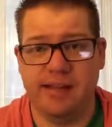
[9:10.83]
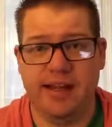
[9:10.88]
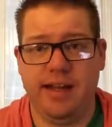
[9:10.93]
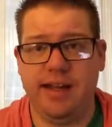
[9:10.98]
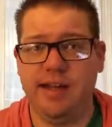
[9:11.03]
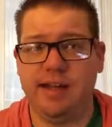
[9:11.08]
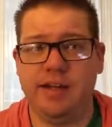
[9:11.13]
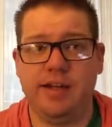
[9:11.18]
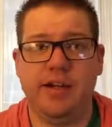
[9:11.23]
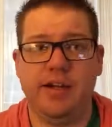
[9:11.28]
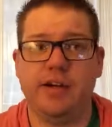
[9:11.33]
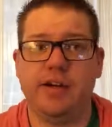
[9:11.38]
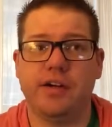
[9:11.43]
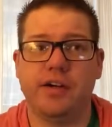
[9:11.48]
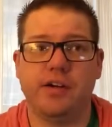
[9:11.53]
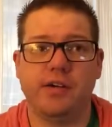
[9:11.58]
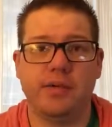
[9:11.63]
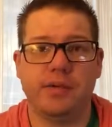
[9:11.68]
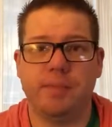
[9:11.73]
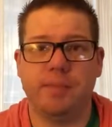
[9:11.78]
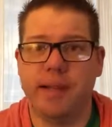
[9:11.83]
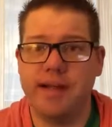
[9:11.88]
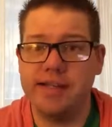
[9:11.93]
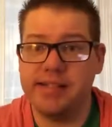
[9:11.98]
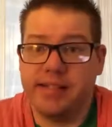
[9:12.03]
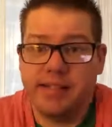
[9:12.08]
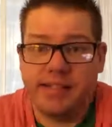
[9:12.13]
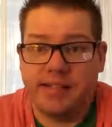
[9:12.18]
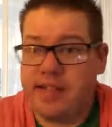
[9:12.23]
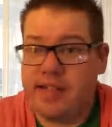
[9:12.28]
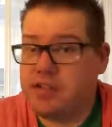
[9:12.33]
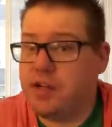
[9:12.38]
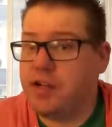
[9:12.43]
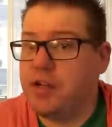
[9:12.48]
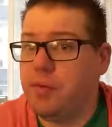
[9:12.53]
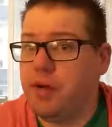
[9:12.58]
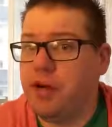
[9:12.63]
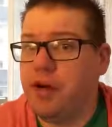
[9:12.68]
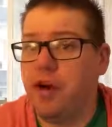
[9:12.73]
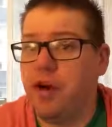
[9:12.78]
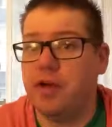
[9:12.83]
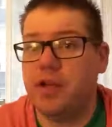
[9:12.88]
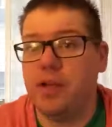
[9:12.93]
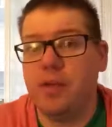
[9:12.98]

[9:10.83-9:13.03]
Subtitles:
and that's all you want to know.